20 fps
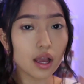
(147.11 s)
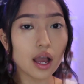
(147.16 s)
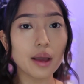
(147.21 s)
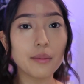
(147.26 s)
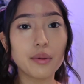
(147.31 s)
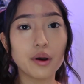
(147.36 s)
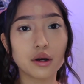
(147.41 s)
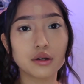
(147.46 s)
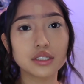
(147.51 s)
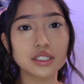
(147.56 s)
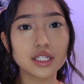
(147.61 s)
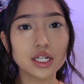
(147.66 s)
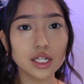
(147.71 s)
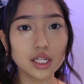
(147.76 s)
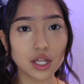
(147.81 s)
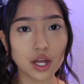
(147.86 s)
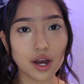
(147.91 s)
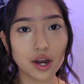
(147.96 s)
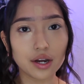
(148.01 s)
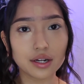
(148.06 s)
I post a
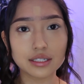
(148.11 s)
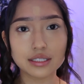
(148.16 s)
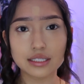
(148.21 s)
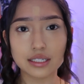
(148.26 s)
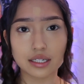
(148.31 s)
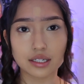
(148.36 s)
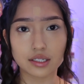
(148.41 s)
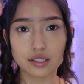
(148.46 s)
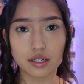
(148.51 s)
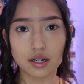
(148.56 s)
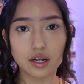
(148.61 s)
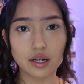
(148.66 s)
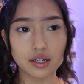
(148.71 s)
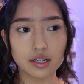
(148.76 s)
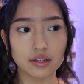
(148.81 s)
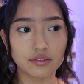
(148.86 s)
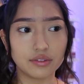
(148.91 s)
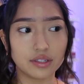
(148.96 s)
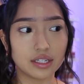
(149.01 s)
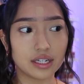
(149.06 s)
lot on
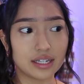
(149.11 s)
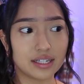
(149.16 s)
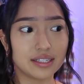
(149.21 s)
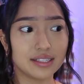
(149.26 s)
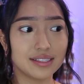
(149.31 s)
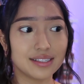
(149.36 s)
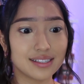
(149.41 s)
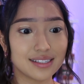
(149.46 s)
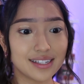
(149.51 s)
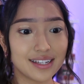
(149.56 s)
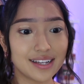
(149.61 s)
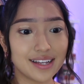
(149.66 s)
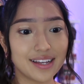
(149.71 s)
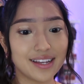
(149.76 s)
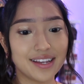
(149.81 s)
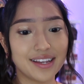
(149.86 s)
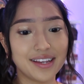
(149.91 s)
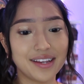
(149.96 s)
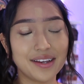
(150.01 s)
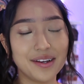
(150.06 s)
TikTok if you guys
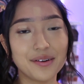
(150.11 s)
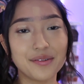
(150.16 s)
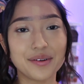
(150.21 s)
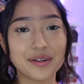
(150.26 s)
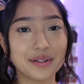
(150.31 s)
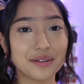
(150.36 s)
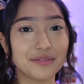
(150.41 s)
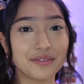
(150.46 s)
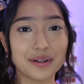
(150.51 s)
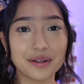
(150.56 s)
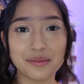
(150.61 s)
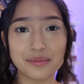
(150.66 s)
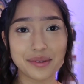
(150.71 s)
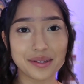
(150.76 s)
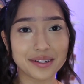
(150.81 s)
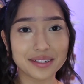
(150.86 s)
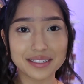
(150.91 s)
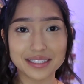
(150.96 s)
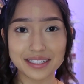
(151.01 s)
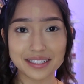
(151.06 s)
want to follow
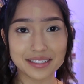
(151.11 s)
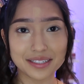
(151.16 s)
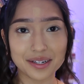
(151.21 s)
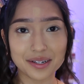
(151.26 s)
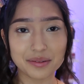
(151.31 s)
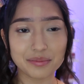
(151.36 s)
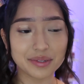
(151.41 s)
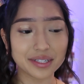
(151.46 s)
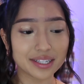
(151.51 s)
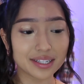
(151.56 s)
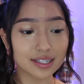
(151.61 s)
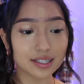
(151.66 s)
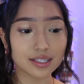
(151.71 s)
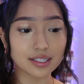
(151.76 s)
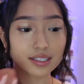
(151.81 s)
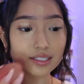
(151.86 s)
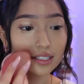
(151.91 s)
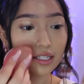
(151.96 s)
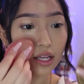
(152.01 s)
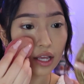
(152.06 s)
me on TikTok,
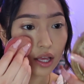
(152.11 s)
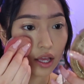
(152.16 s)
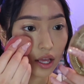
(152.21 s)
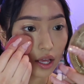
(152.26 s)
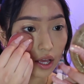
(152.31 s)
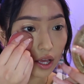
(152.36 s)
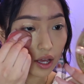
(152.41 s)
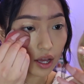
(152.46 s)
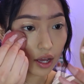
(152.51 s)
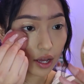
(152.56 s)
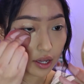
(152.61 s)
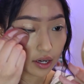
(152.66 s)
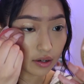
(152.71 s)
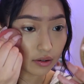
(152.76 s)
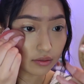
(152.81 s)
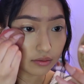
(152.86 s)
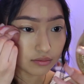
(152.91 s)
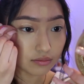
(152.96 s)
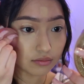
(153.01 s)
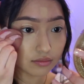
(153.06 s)
because
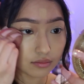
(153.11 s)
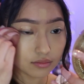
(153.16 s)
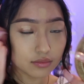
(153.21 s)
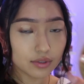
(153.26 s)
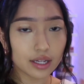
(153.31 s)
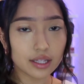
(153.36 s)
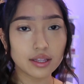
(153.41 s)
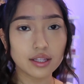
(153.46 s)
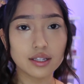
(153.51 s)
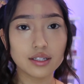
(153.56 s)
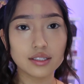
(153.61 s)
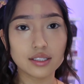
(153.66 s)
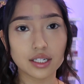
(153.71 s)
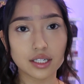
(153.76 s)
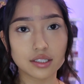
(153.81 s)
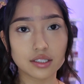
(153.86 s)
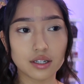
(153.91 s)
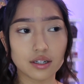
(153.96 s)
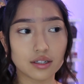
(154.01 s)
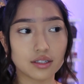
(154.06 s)
I think
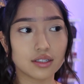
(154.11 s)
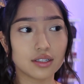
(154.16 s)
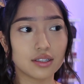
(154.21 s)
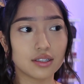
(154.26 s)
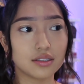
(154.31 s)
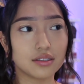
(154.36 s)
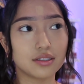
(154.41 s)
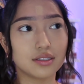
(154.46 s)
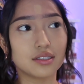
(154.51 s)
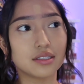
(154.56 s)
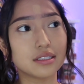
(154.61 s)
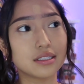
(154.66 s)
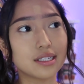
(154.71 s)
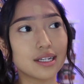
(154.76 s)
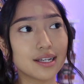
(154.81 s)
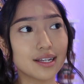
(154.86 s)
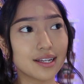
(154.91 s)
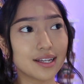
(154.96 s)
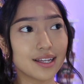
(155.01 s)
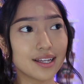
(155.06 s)
TikTok is
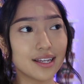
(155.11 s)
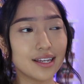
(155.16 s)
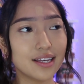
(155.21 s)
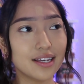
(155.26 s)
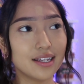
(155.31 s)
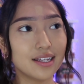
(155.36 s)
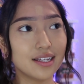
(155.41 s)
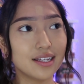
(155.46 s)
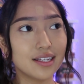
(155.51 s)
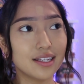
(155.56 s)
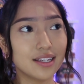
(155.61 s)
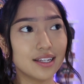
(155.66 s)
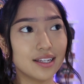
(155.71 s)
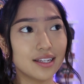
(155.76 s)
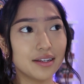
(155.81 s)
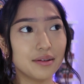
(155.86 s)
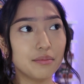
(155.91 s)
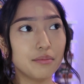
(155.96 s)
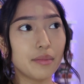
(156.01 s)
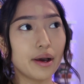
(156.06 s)

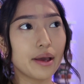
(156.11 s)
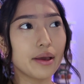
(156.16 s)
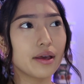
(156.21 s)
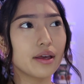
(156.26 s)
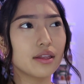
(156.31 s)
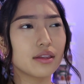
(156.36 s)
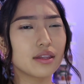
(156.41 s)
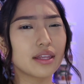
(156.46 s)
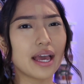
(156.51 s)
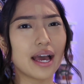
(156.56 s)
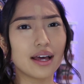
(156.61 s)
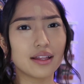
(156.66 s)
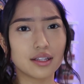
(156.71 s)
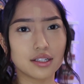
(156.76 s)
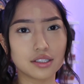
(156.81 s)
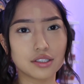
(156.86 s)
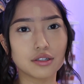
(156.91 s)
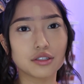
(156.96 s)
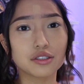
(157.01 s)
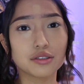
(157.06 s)

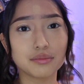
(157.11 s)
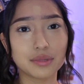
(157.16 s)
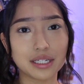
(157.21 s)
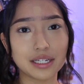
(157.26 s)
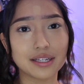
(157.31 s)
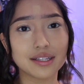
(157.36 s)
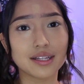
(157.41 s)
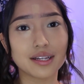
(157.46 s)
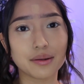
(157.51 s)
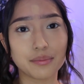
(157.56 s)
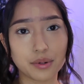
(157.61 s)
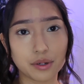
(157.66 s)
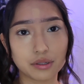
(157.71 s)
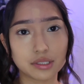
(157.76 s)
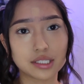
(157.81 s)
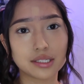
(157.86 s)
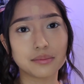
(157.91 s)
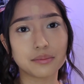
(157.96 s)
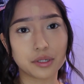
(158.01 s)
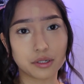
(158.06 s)
the social media that I
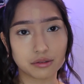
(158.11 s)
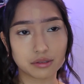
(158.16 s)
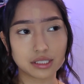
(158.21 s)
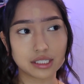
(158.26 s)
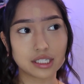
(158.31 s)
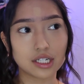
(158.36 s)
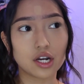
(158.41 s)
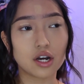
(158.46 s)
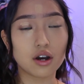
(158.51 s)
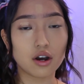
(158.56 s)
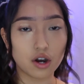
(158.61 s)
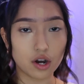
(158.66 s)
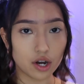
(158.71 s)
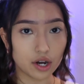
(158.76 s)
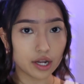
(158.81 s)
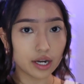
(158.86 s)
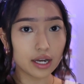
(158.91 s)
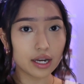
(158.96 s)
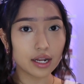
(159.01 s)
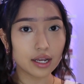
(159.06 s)
post the most
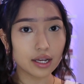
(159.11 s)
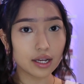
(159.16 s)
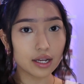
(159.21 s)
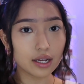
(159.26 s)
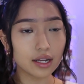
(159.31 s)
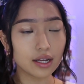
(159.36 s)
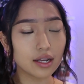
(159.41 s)
on,